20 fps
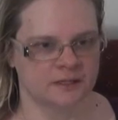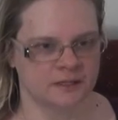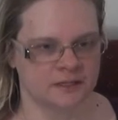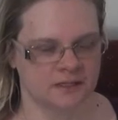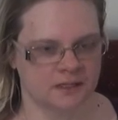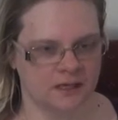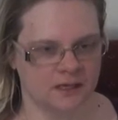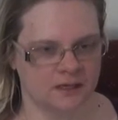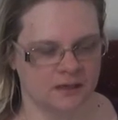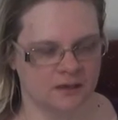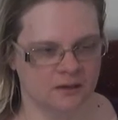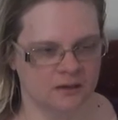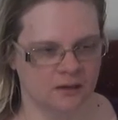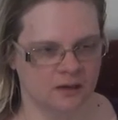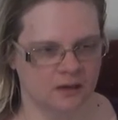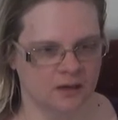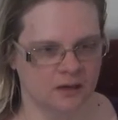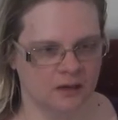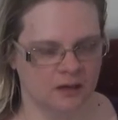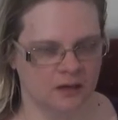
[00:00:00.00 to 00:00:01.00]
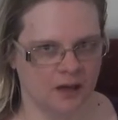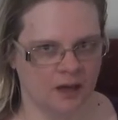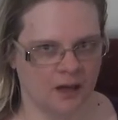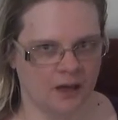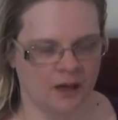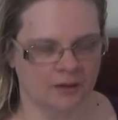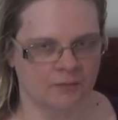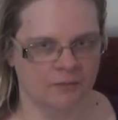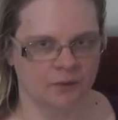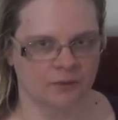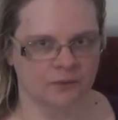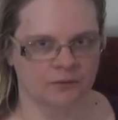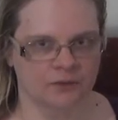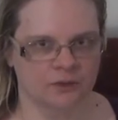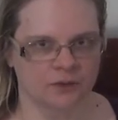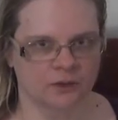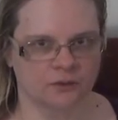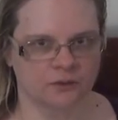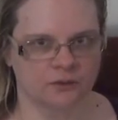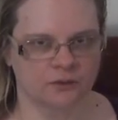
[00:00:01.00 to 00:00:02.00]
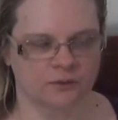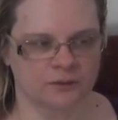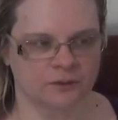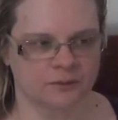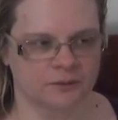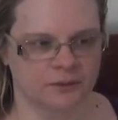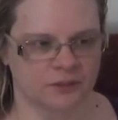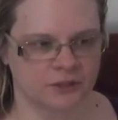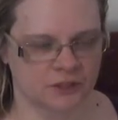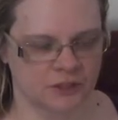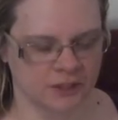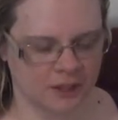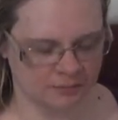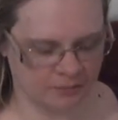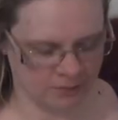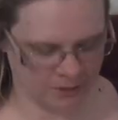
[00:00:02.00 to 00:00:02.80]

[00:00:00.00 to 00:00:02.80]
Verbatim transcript: the sin um, of adultery which um,